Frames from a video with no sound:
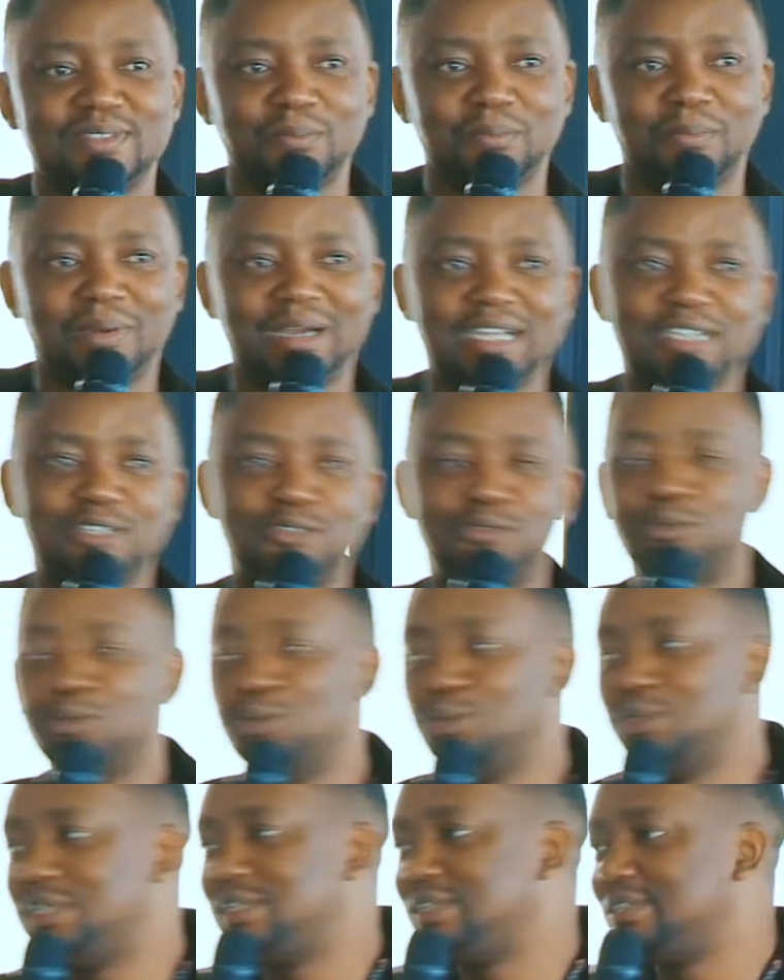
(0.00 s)
Packed
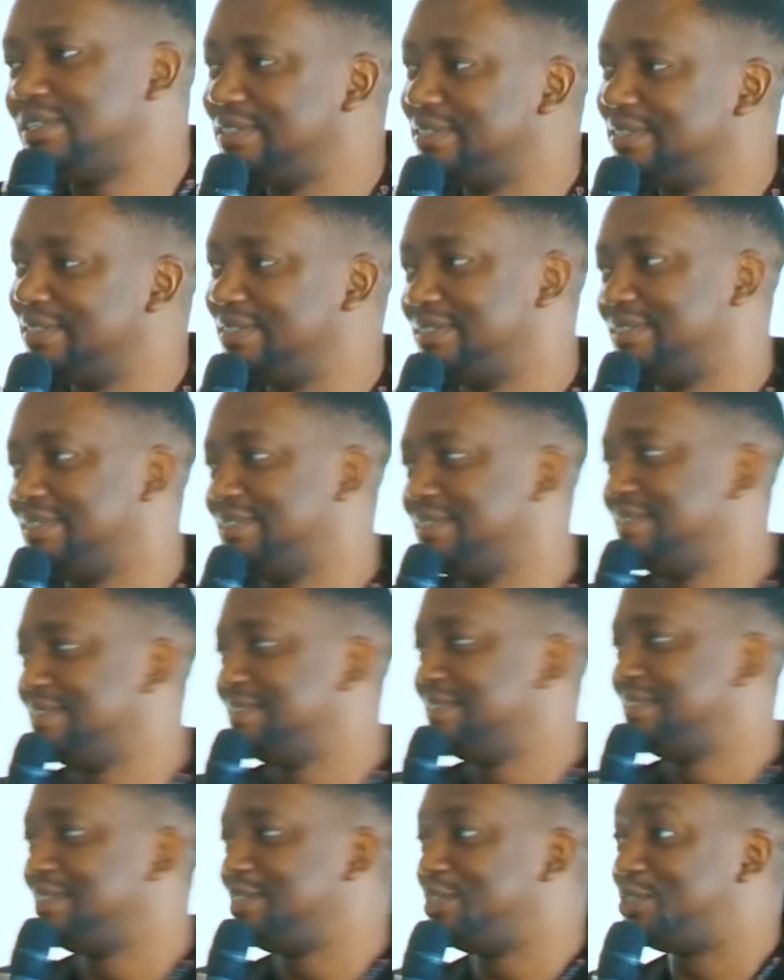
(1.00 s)
food,
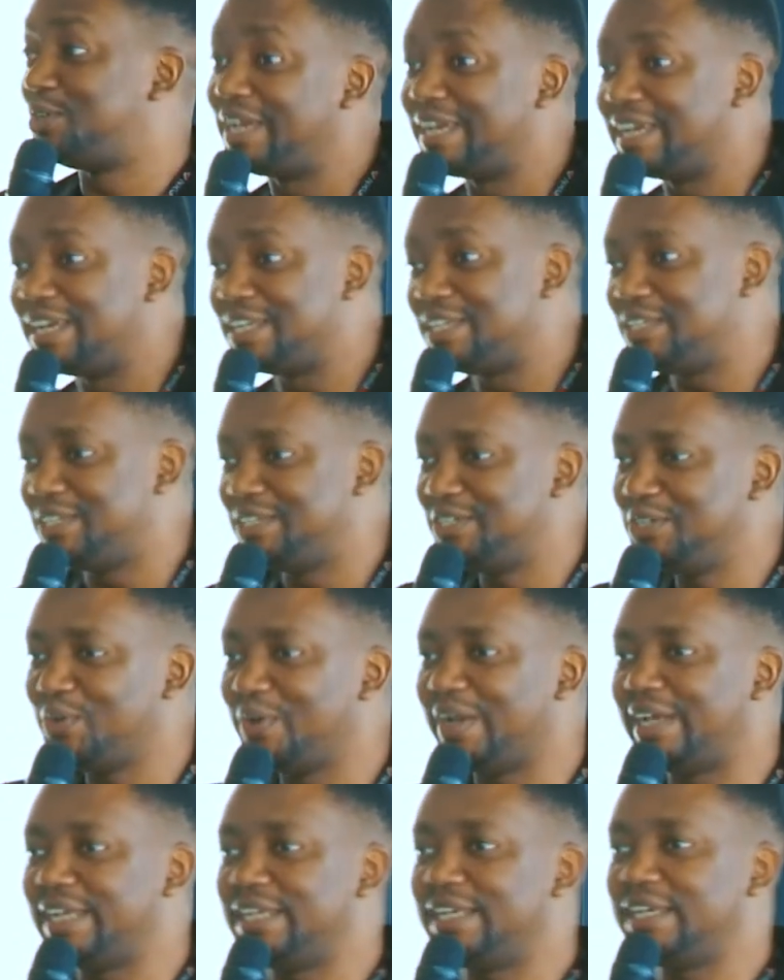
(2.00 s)
trying a new
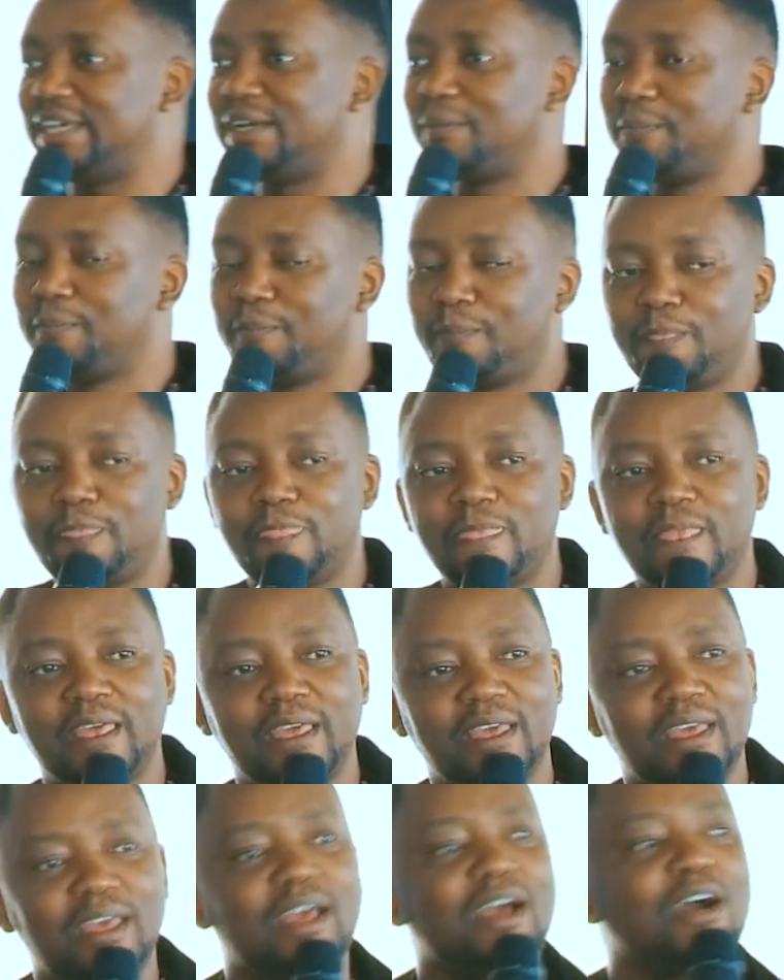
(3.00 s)
idea
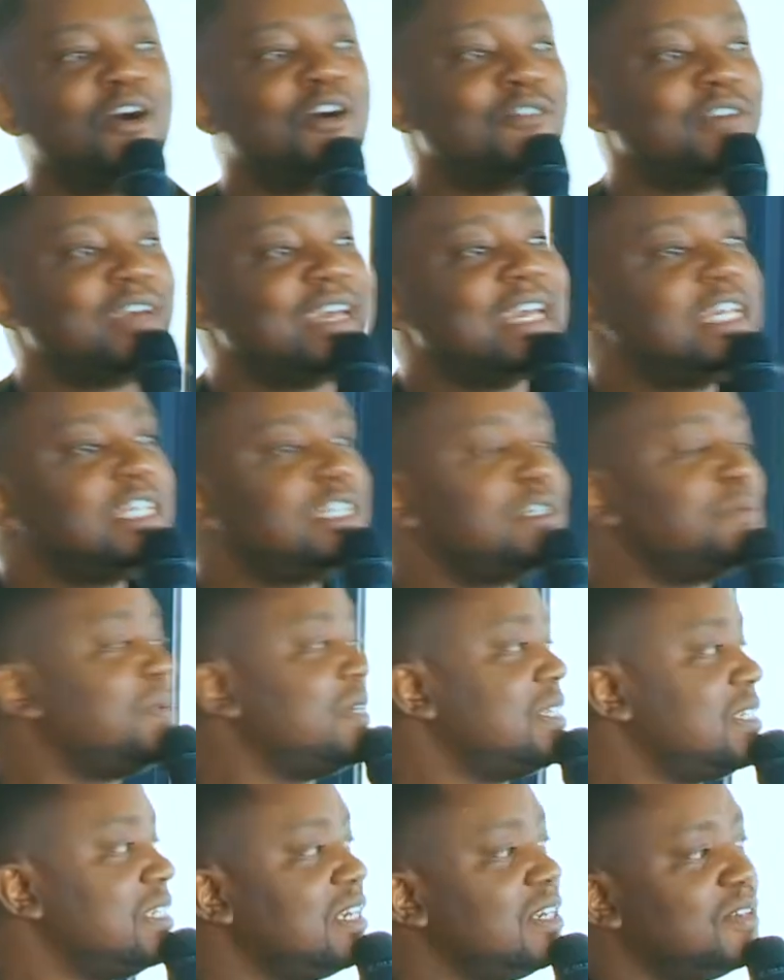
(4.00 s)
over
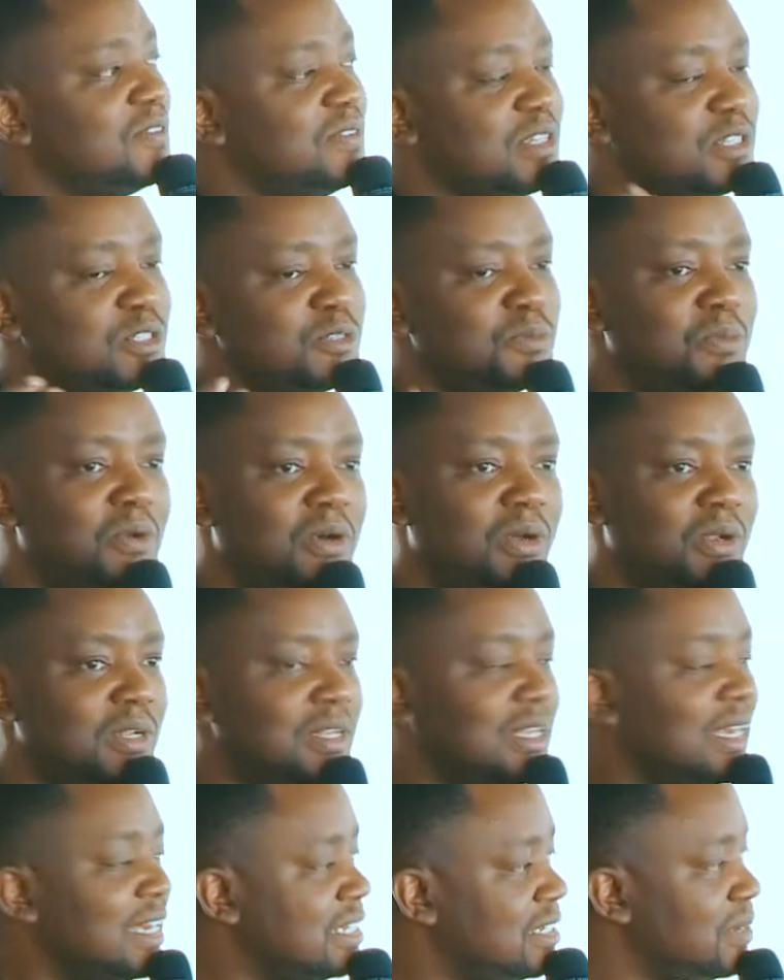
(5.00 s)
80% of the small
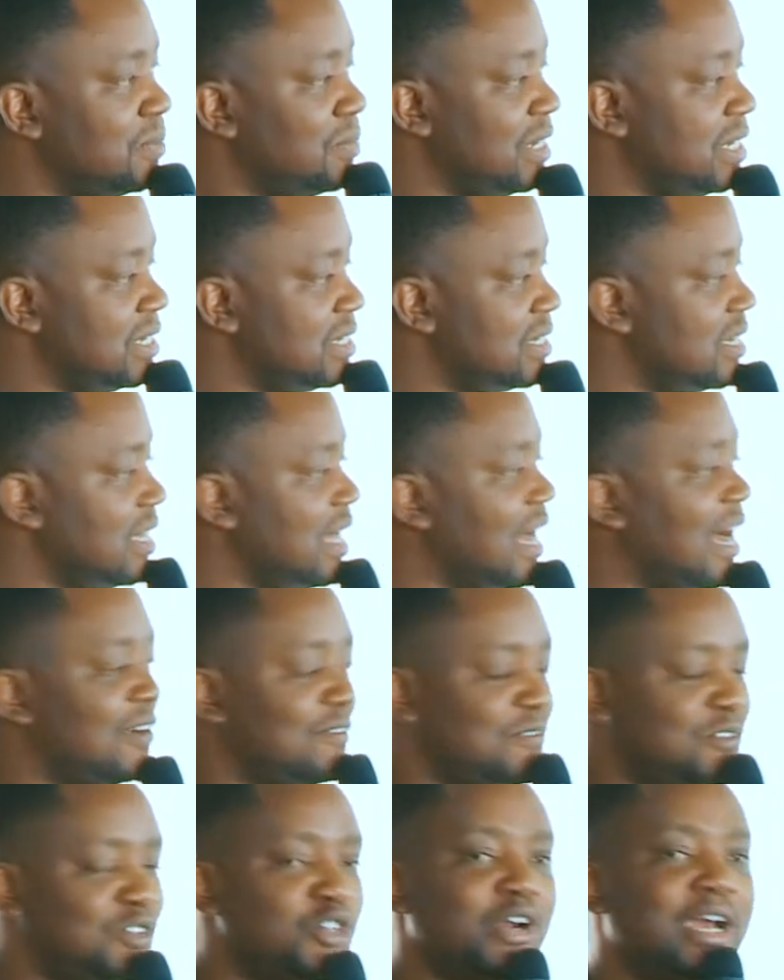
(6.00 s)
SMEs
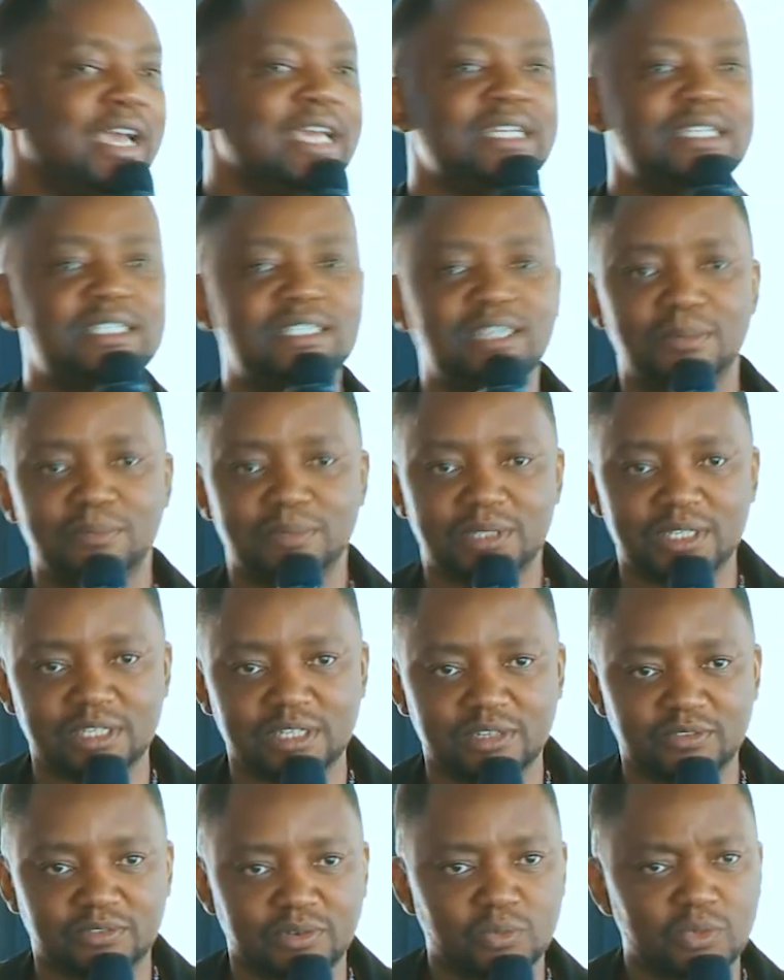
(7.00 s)
have tried something
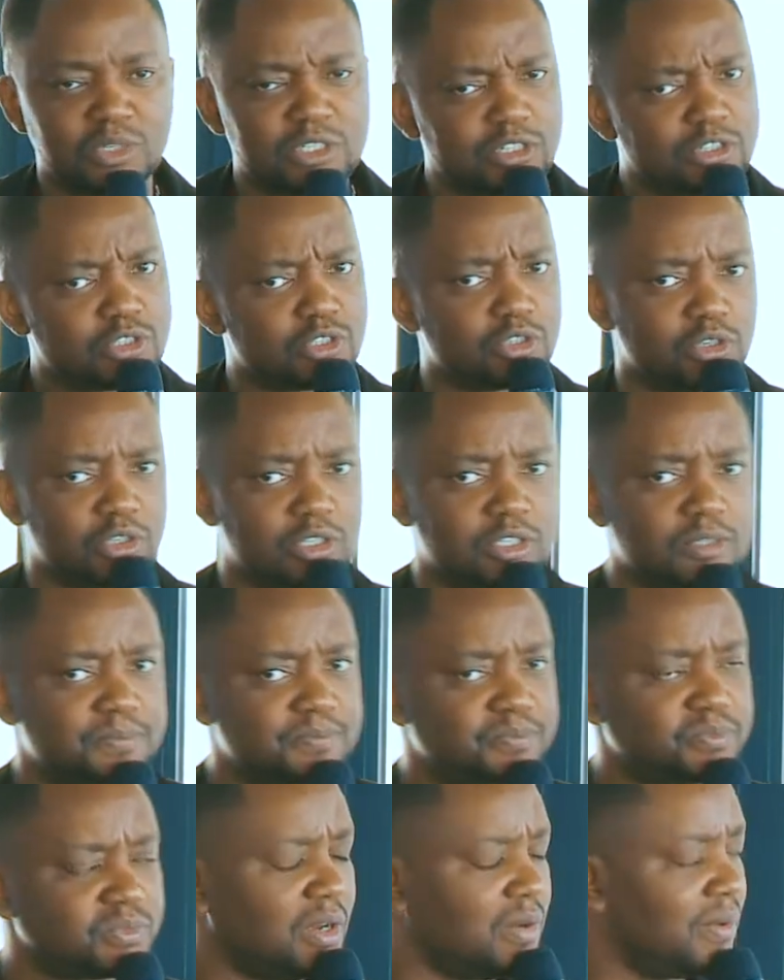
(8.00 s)
different, which is good,
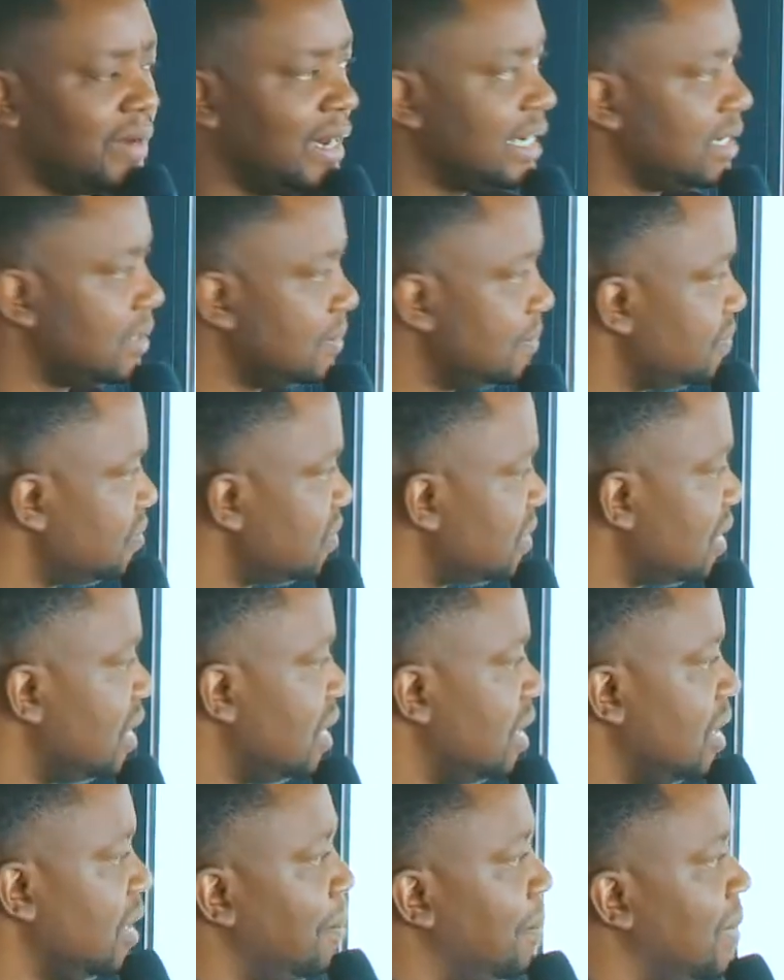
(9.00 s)
all right?
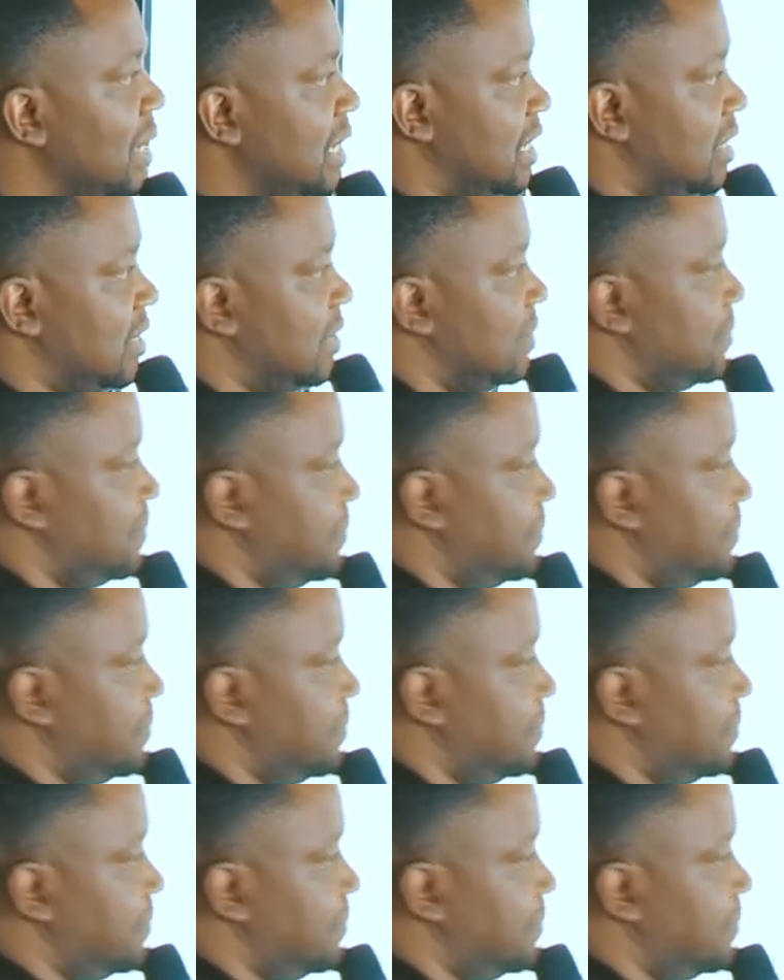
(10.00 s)
But